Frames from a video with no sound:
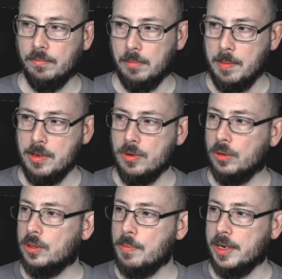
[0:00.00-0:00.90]
Maybe you know
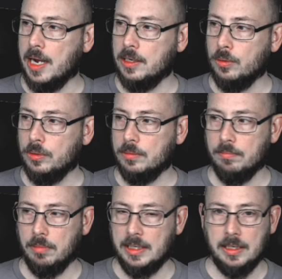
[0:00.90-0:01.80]
something I don't.
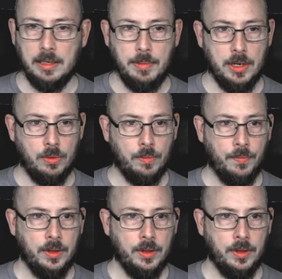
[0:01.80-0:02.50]
Please let me know.